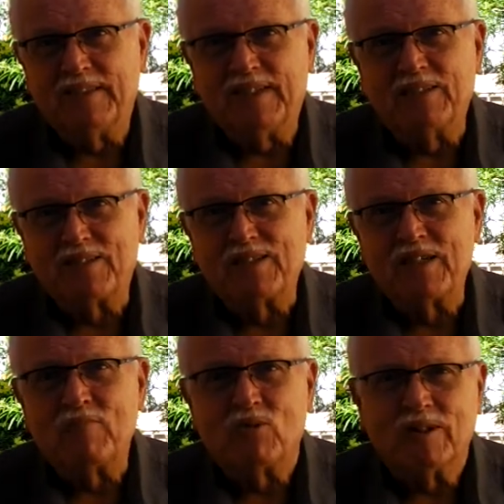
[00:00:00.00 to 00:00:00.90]
Here's the
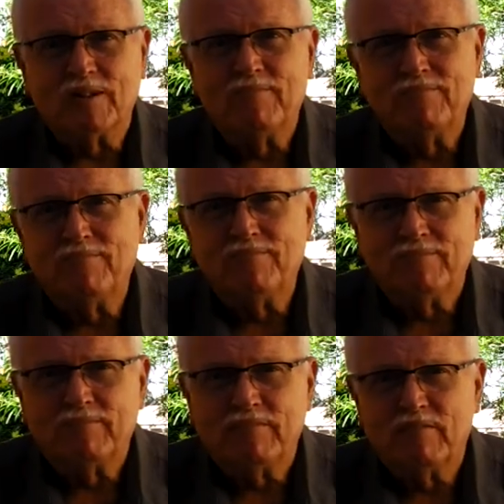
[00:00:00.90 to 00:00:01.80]
summary
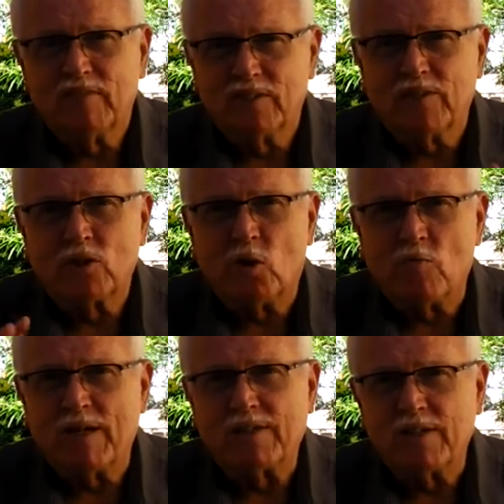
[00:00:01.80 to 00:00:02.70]
of this whole
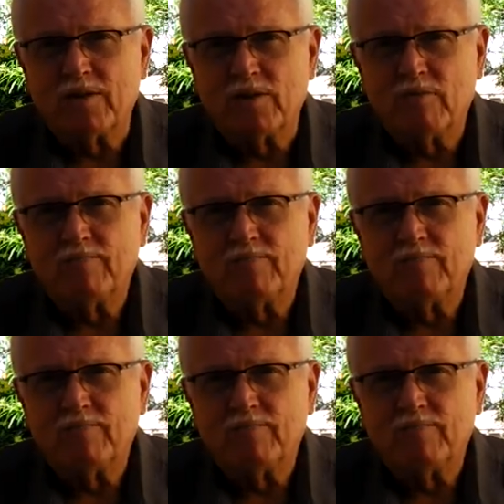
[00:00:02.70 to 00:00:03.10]
message.